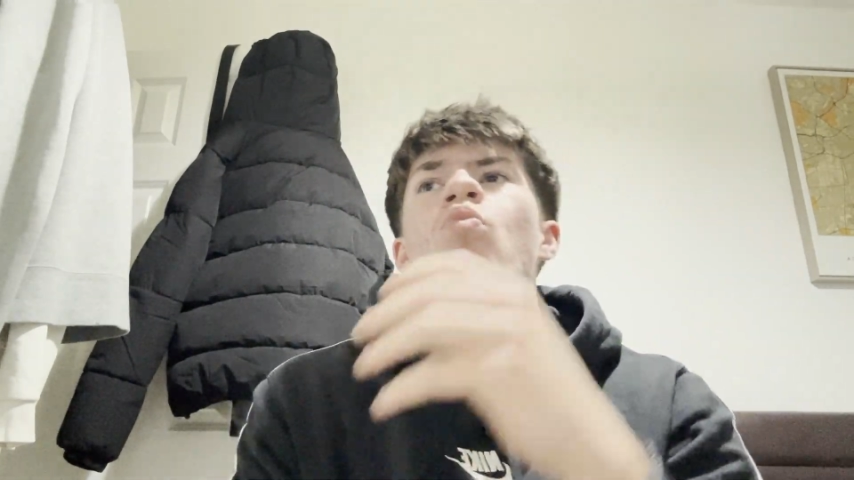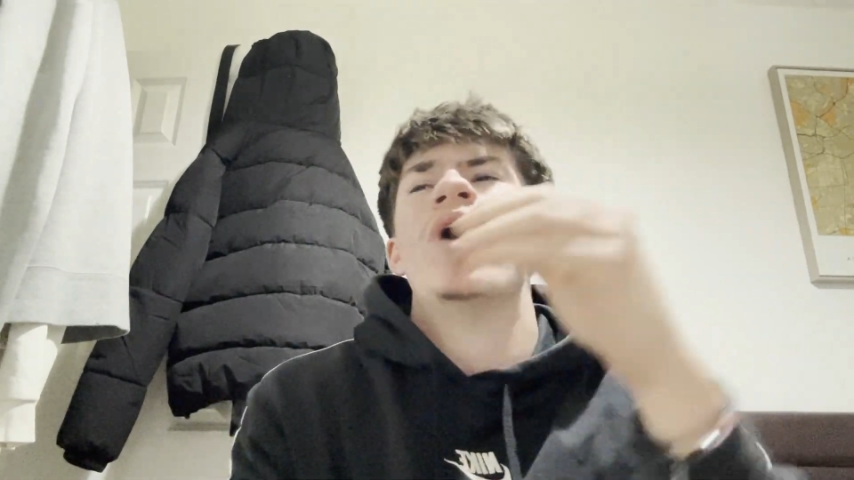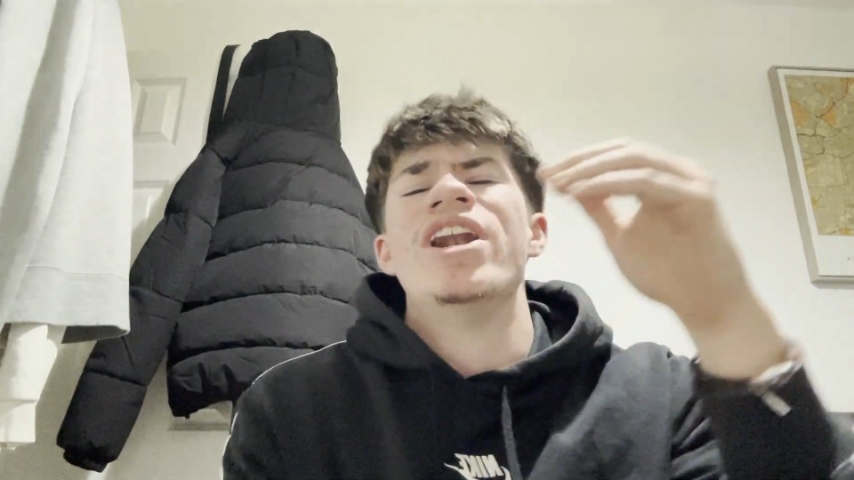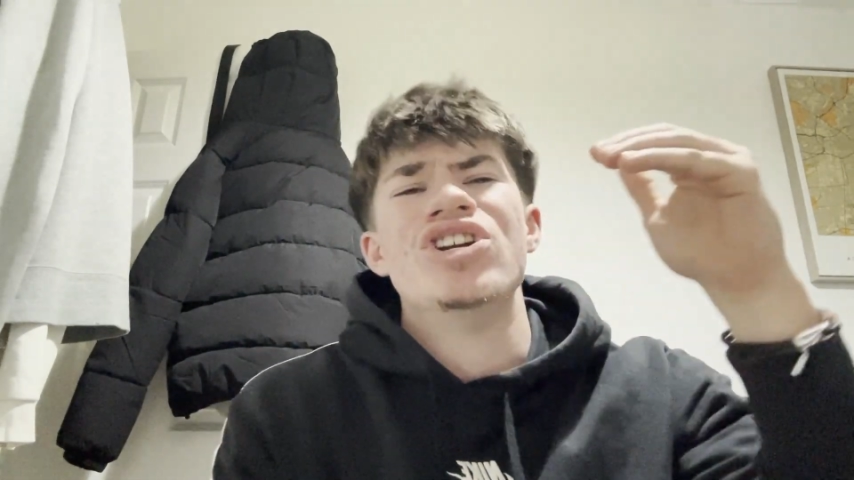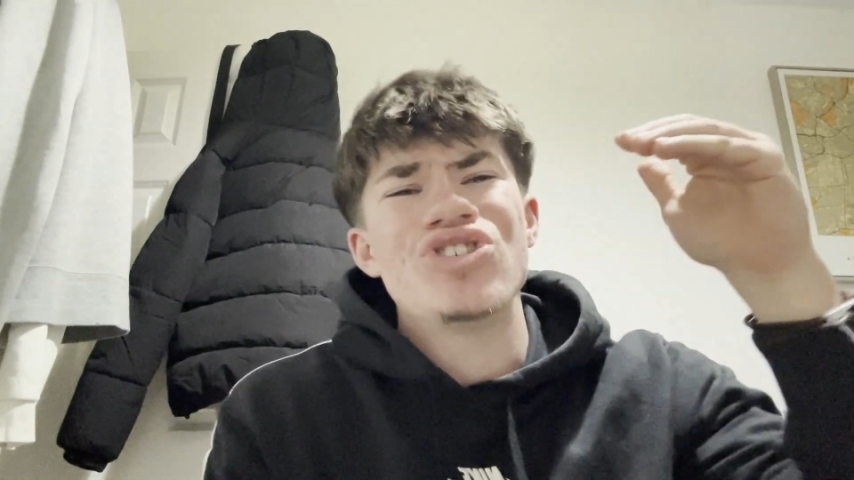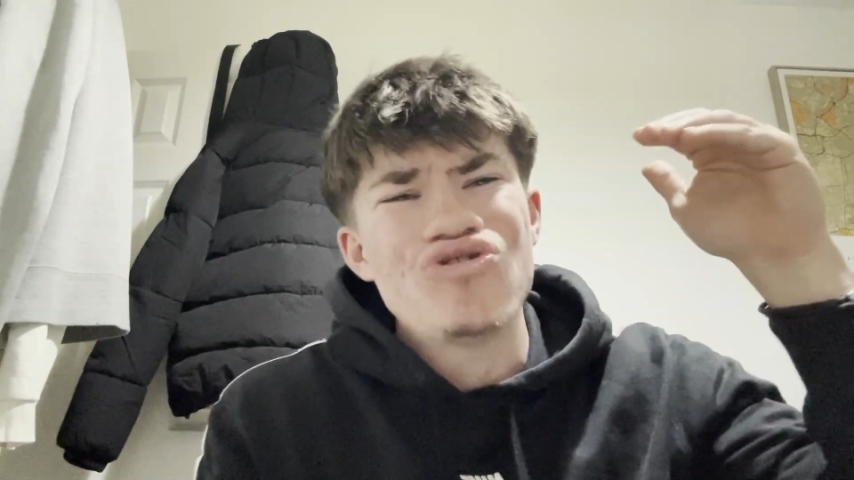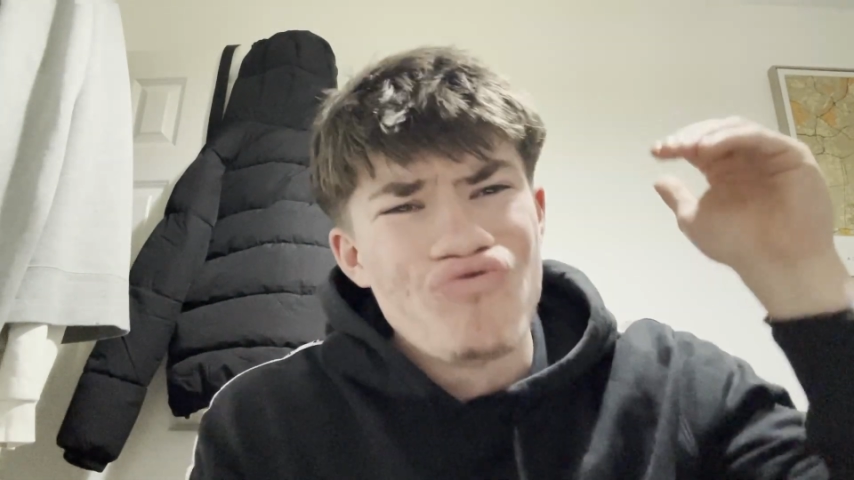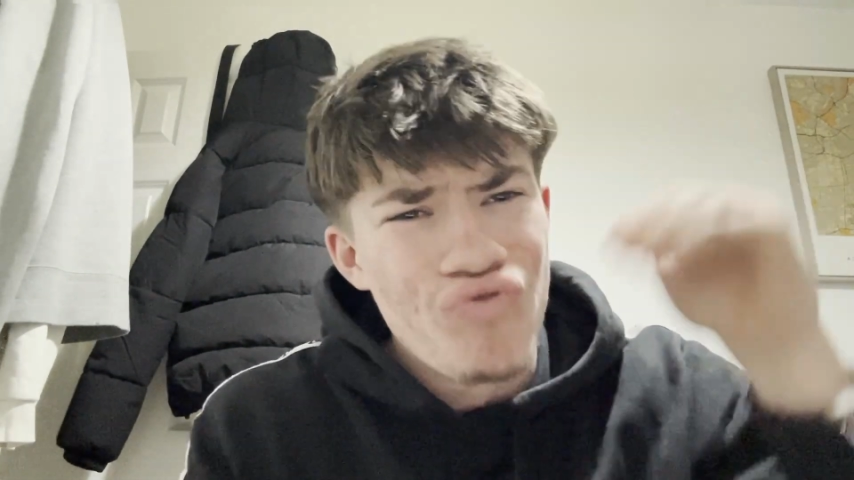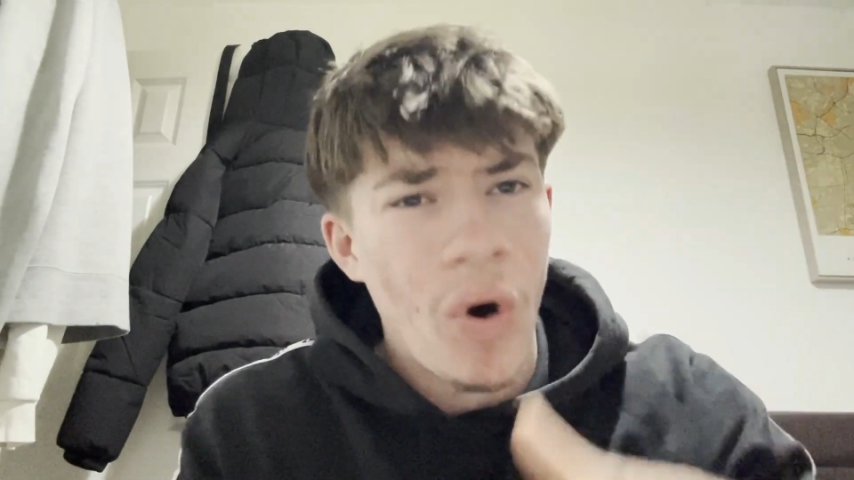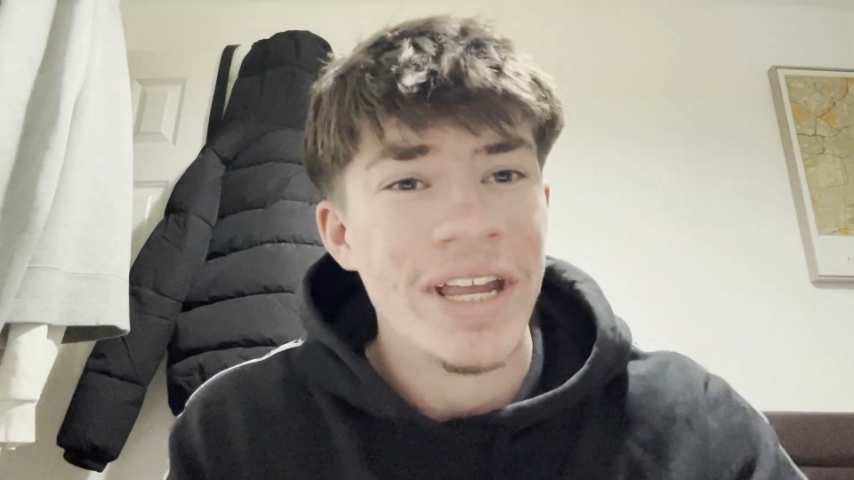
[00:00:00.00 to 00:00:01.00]
went
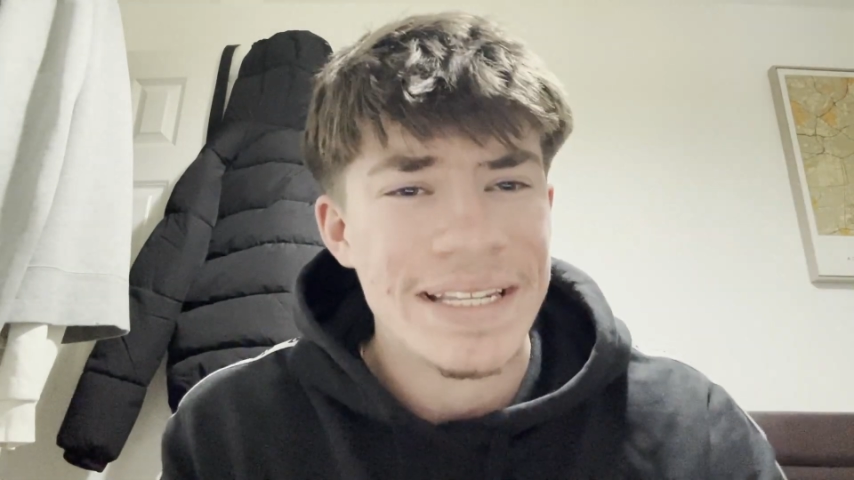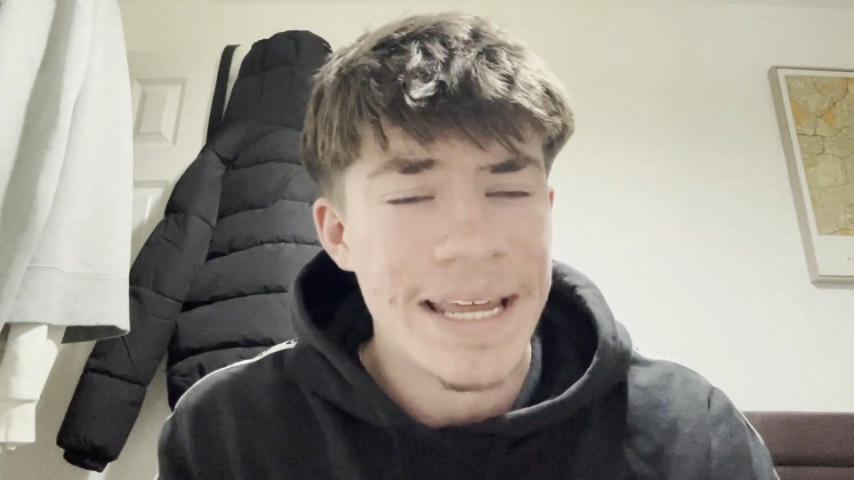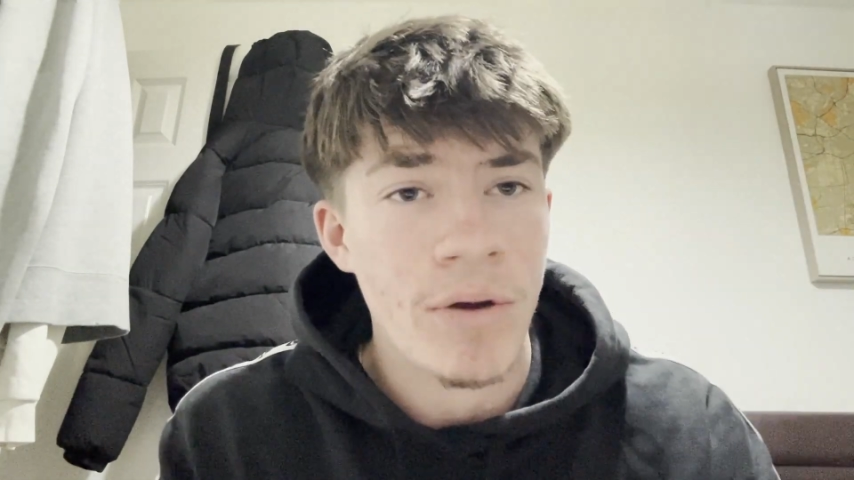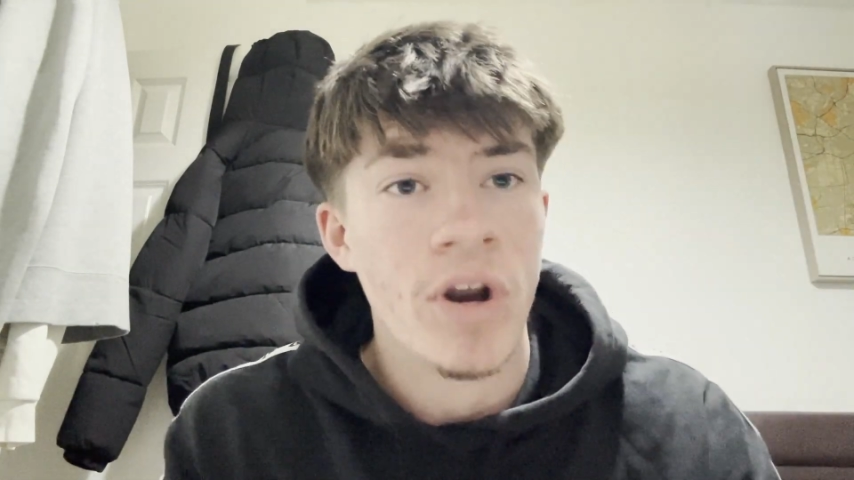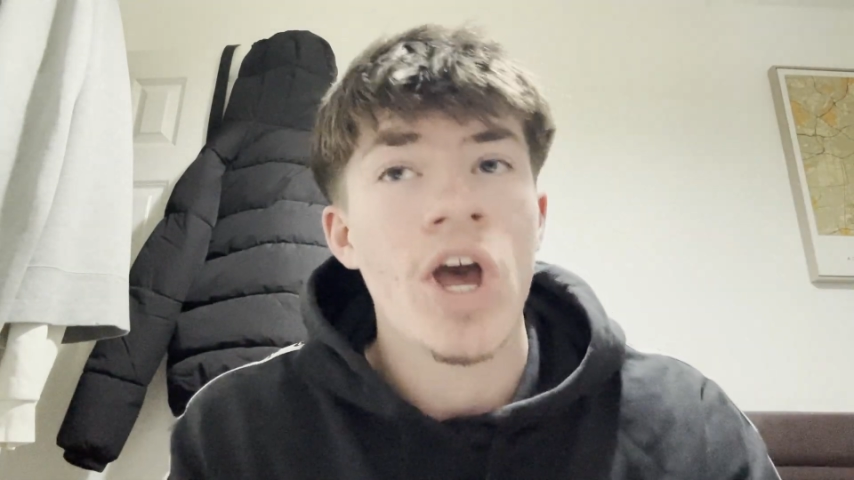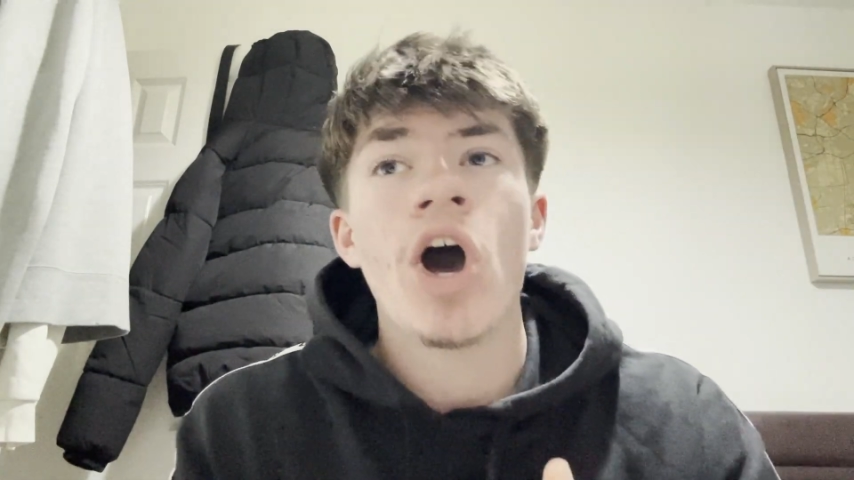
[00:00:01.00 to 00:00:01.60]
right down.